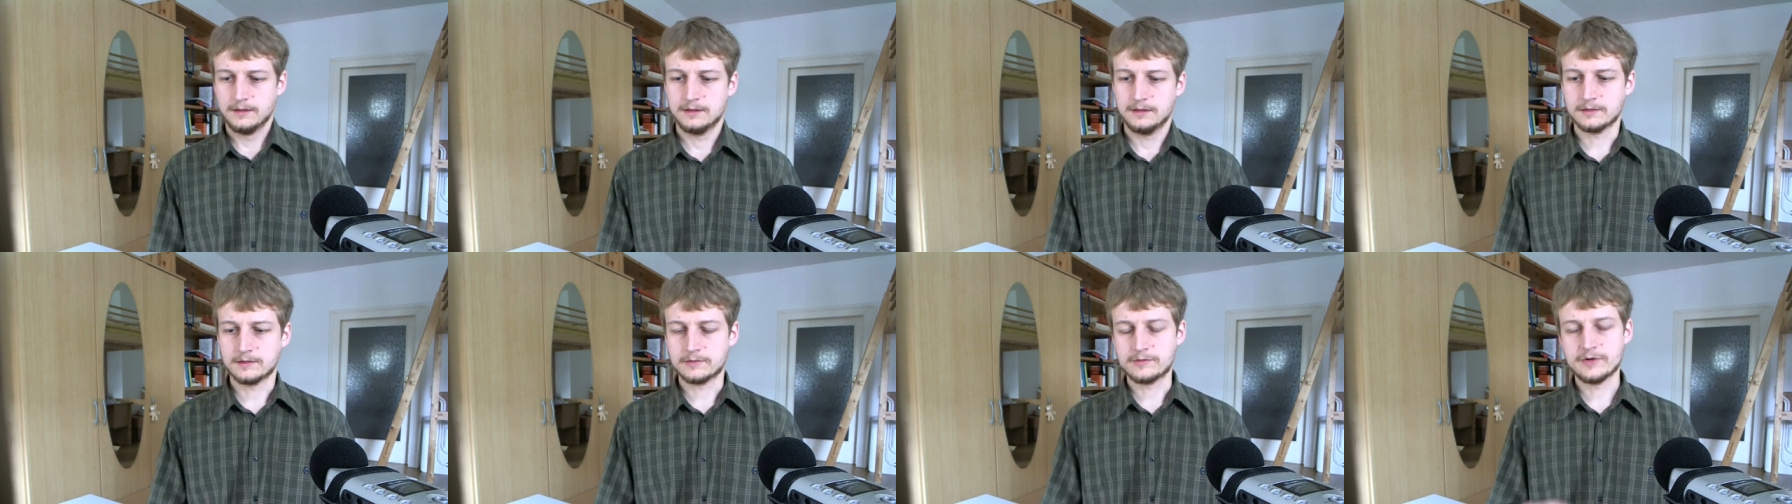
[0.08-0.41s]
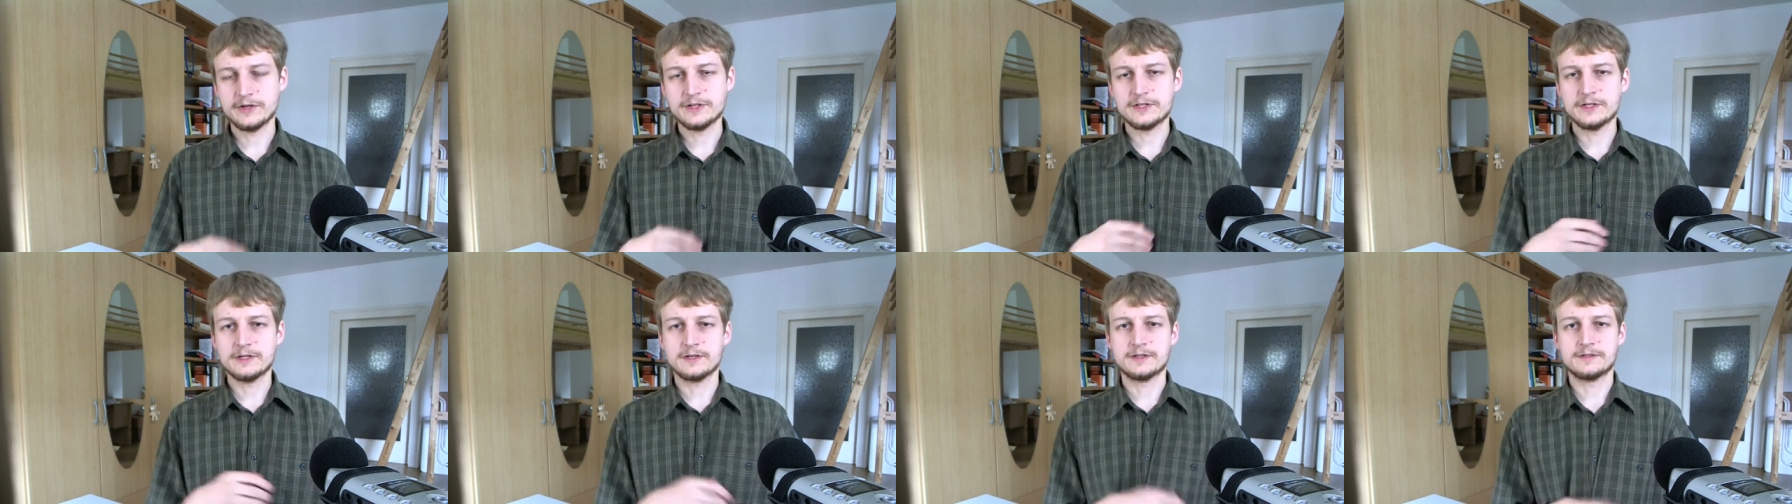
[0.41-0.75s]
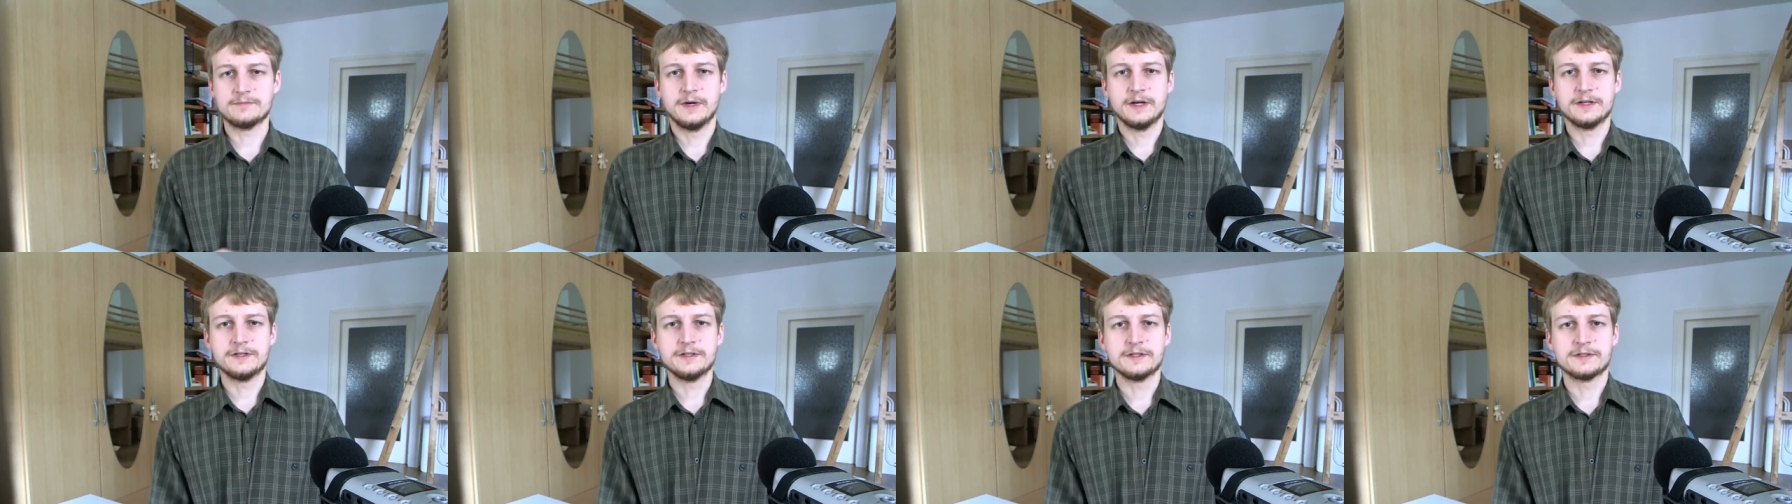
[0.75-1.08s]
Greetings,
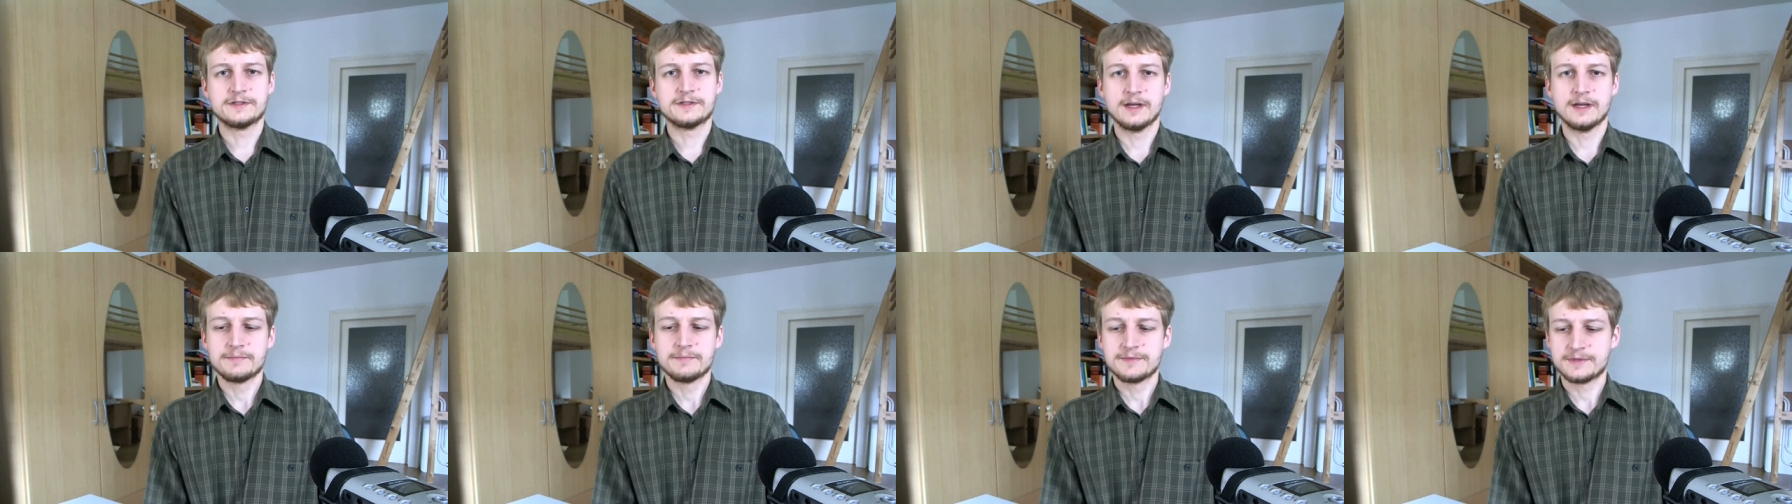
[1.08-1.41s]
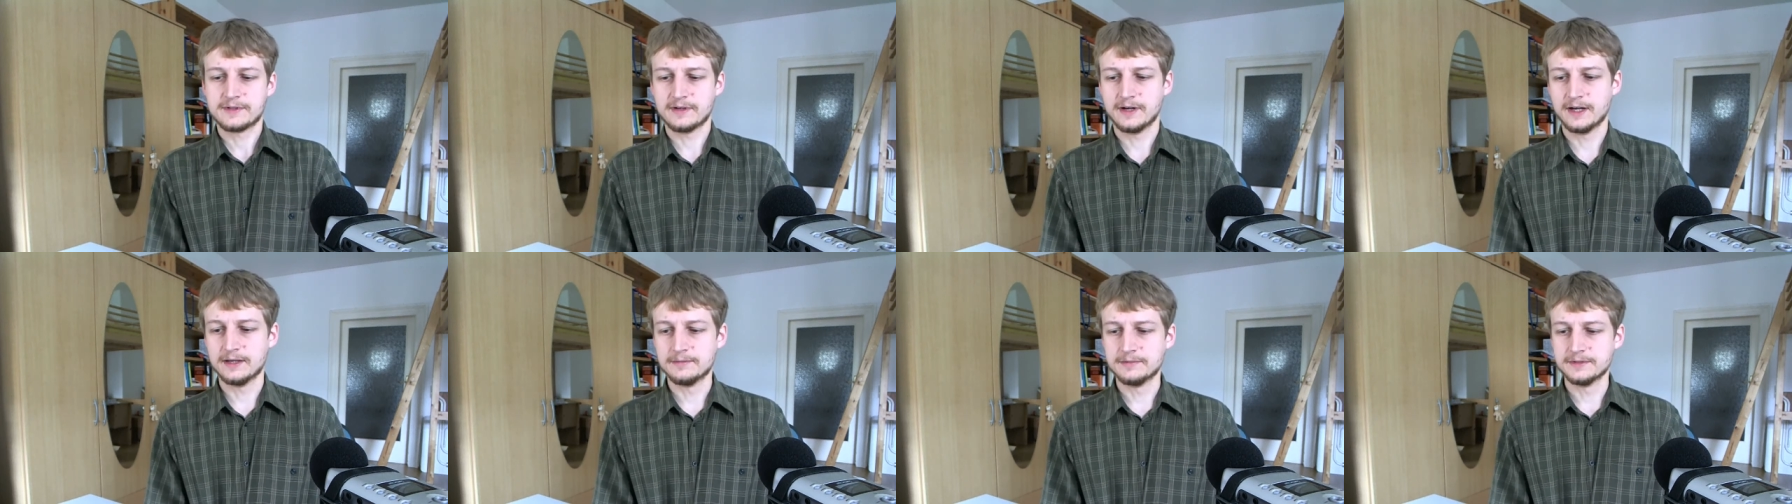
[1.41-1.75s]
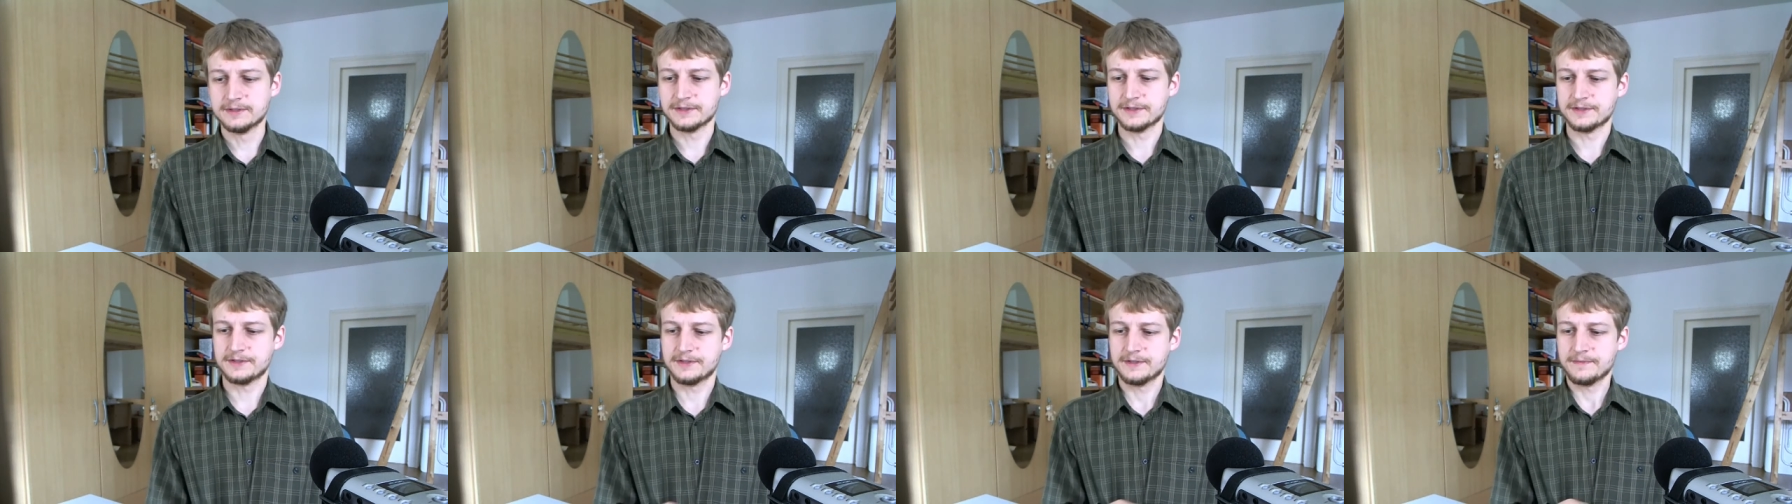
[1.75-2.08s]
my dear
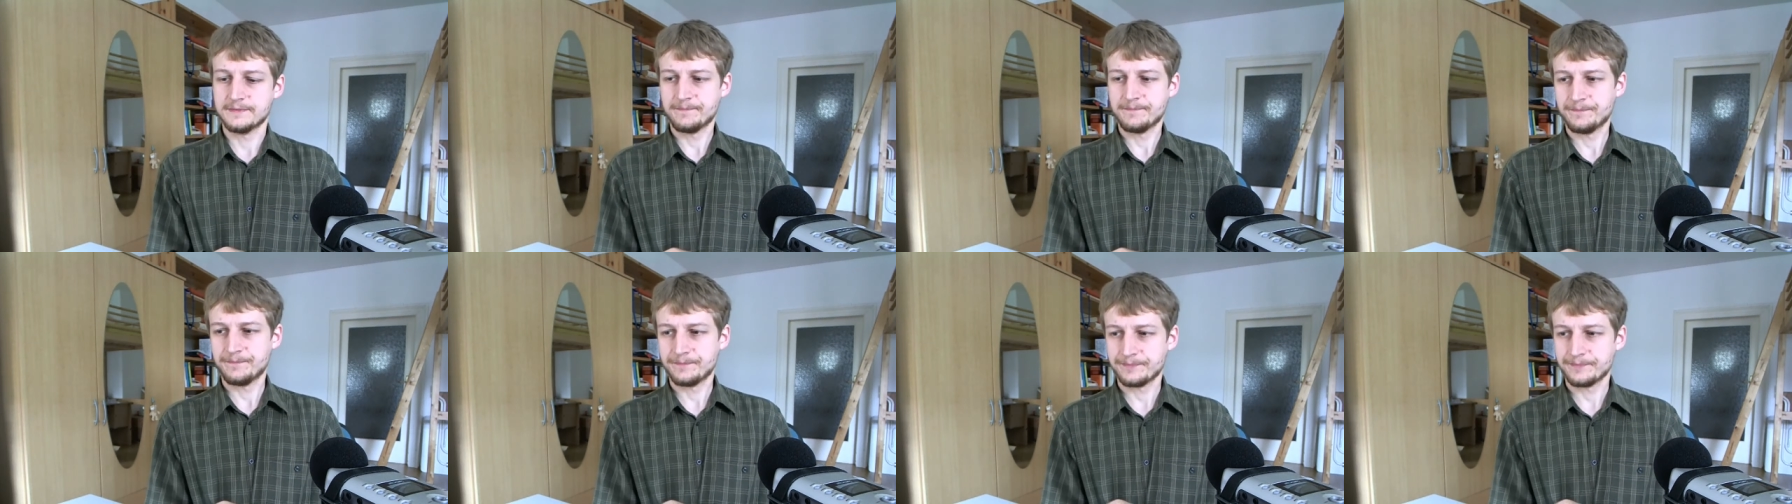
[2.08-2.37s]
subscribers.